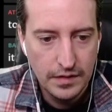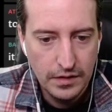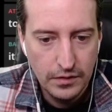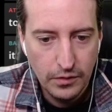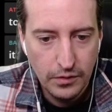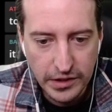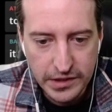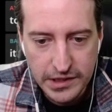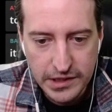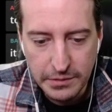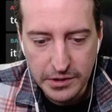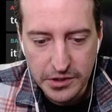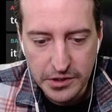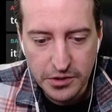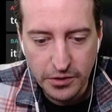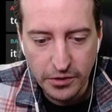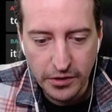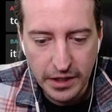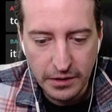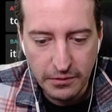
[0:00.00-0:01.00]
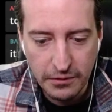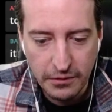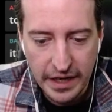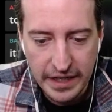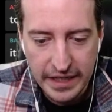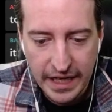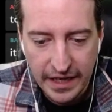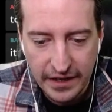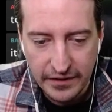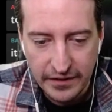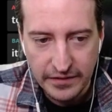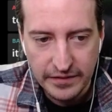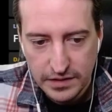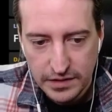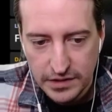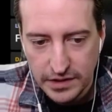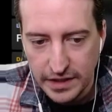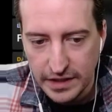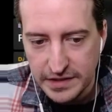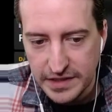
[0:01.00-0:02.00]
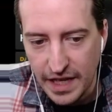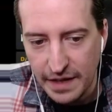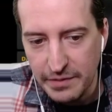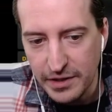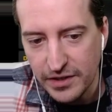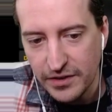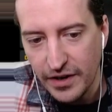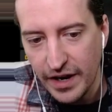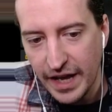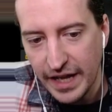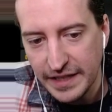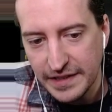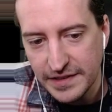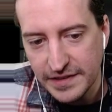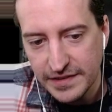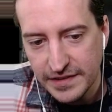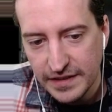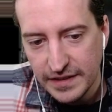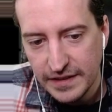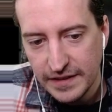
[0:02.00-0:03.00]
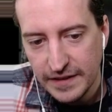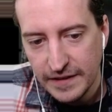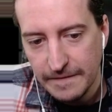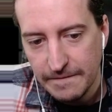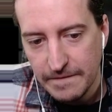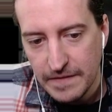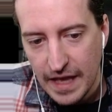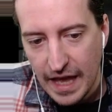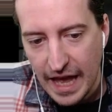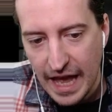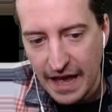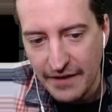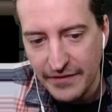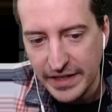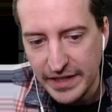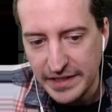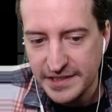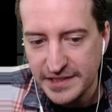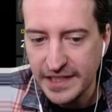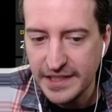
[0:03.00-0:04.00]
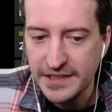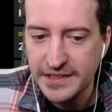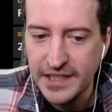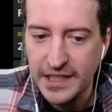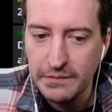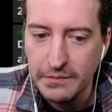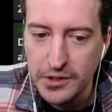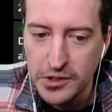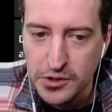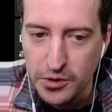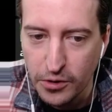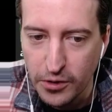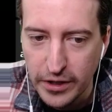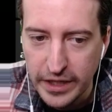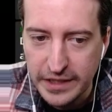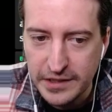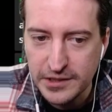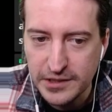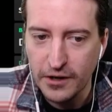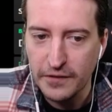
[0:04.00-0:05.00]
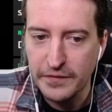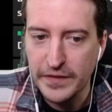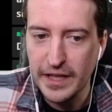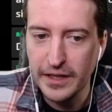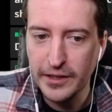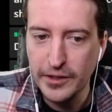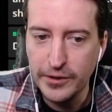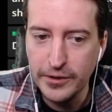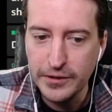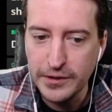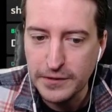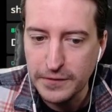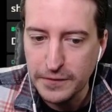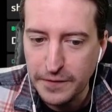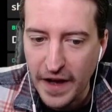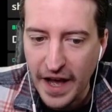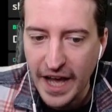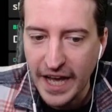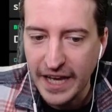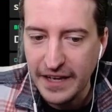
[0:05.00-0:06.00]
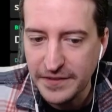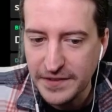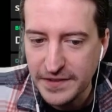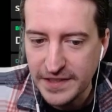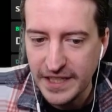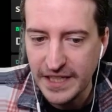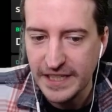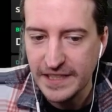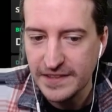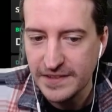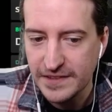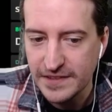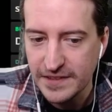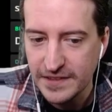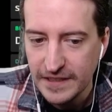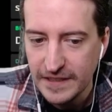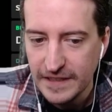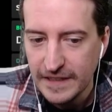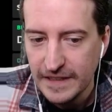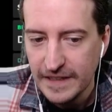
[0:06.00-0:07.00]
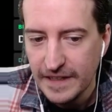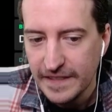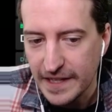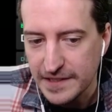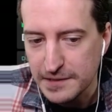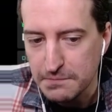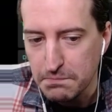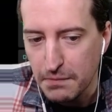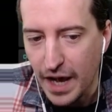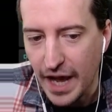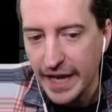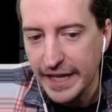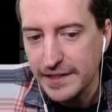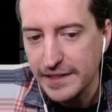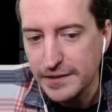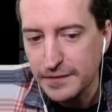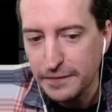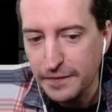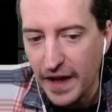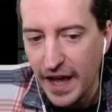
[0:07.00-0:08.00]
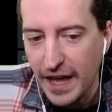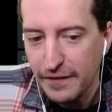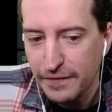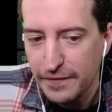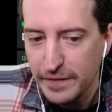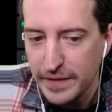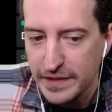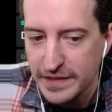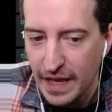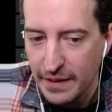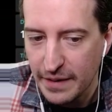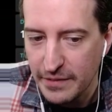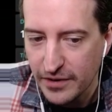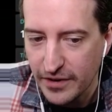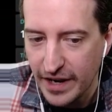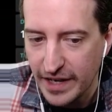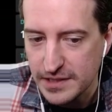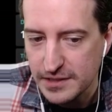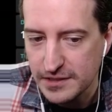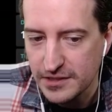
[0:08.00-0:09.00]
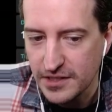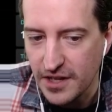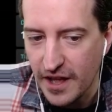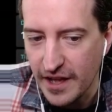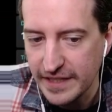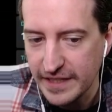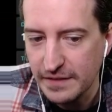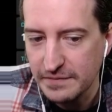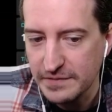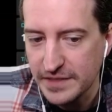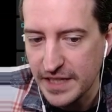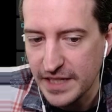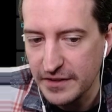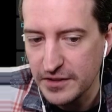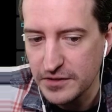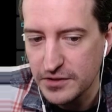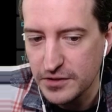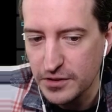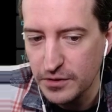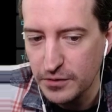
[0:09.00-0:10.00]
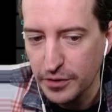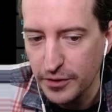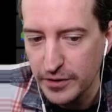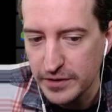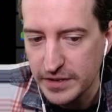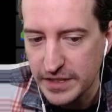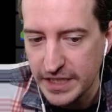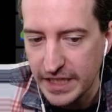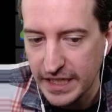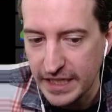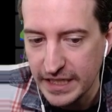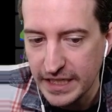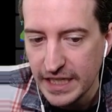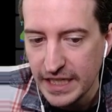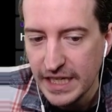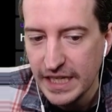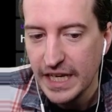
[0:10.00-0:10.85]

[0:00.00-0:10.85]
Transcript: So the Democrats have a 6-seat majority. So if they lose 5 seats, that's -5 for the Democrats, docking them down to 213.